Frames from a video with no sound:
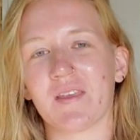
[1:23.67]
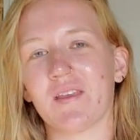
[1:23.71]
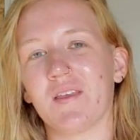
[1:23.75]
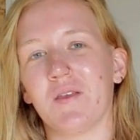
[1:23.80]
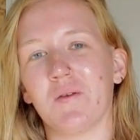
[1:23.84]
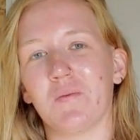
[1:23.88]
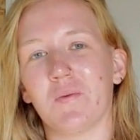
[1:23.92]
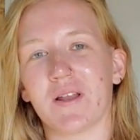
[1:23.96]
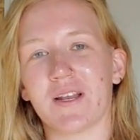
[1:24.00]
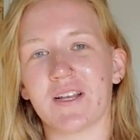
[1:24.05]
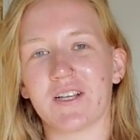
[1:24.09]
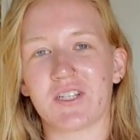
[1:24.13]

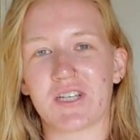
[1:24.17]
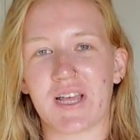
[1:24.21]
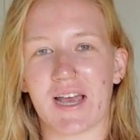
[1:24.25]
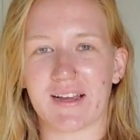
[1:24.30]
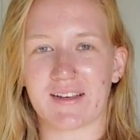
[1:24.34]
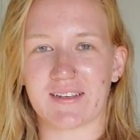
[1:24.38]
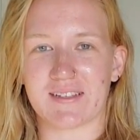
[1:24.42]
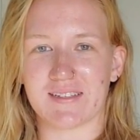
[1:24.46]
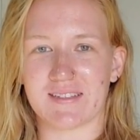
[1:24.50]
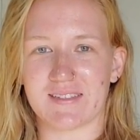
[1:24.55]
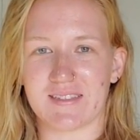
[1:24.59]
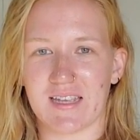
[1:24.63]
you want to
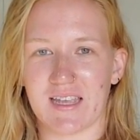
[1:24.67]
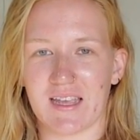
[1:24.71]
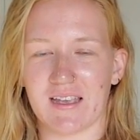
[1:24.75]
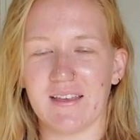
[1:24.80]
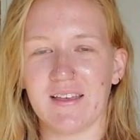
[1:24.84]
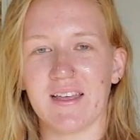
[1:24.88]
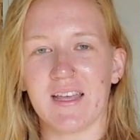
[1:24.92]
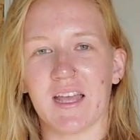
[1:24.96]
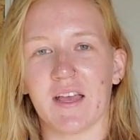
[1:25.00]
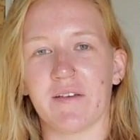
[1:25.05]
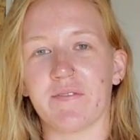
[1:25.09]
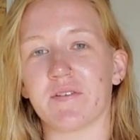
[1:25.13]
check to see
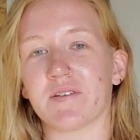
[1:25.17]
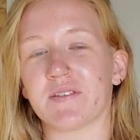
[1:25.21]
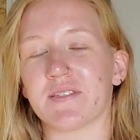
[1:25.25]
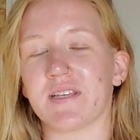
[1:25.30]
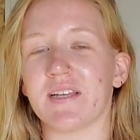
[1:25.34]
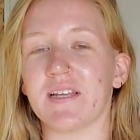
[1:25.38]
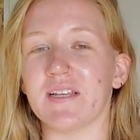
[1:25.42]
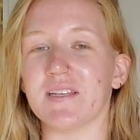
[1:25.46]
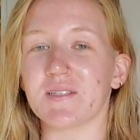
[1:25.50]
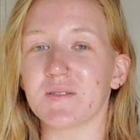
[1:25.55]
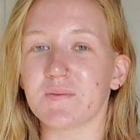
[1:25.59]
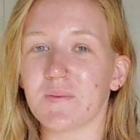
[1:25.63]
if there's
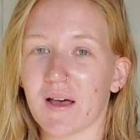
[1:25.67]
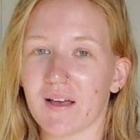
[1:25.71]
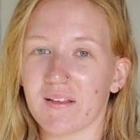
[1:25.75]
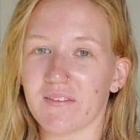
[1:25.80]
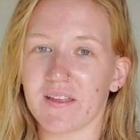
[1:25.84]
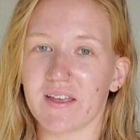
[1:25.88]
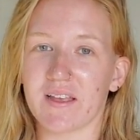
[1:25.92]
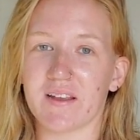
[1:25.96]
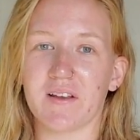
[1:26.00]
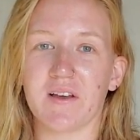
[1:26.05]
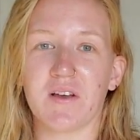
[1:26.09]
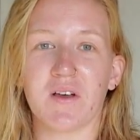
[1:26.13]
any
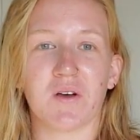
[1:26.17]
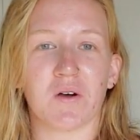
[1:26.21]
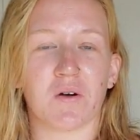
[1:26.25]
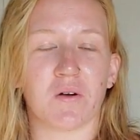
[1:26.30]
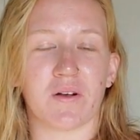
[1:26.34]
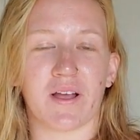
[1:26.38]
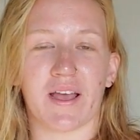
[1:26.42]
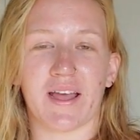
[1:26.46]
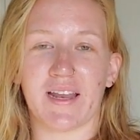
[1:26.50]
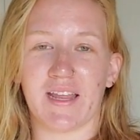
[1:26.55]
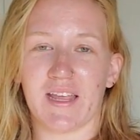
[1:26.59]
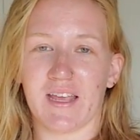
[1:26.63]
swelling
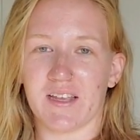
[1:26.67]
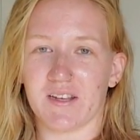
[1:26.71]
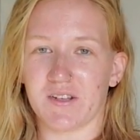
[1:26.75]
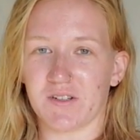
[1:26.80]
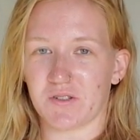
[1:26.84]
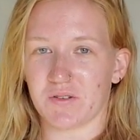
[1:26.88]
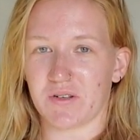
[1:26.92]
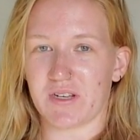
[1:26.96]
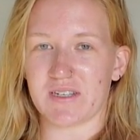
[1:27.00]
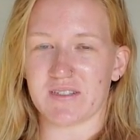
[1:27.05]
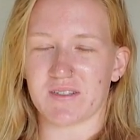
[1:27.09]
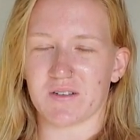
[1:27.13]
or any
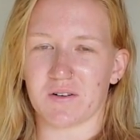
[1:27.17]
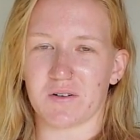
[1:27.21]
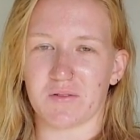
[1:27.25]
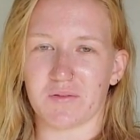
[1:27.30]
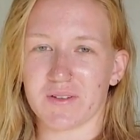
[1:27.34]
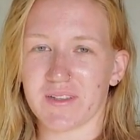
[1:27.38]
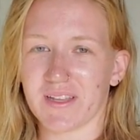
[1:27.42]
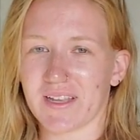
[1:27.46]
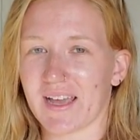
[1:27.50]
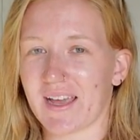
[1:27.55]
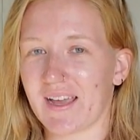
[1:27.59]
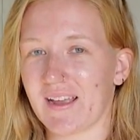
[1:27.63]
injuries or
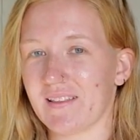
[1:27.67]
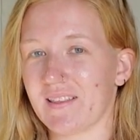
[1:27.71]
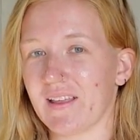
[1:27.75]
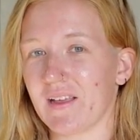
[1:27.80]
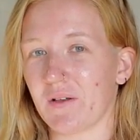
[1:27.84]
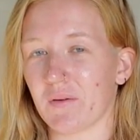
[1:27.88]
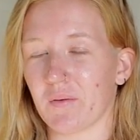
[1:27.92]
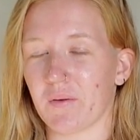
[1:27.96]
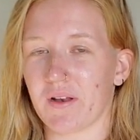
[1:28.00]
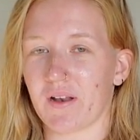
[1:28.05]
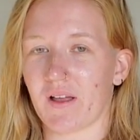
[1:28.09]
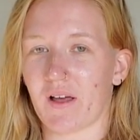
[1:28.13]
really anything
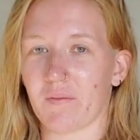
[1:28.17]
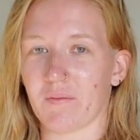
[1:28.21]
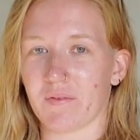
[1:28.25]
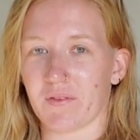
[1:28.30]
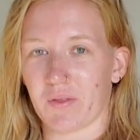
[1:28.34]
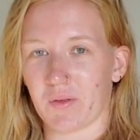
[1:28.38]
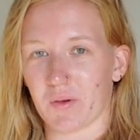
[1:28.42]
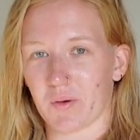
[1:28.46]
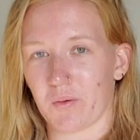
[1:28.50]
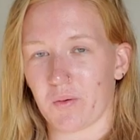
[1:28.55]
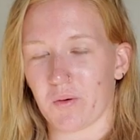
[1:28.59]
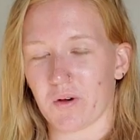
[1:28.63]
going on
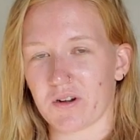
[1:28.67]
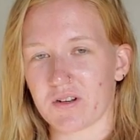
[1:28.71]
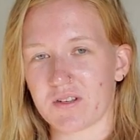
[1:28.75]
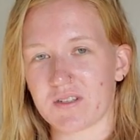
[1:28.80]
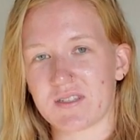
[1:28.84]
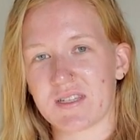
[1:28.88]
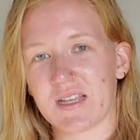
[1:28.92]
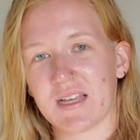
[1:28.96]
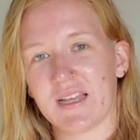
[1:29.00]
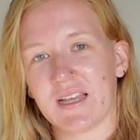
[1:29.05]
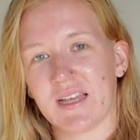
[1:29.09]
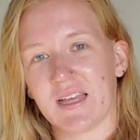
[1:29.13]
with your
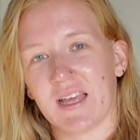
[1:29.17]
horse.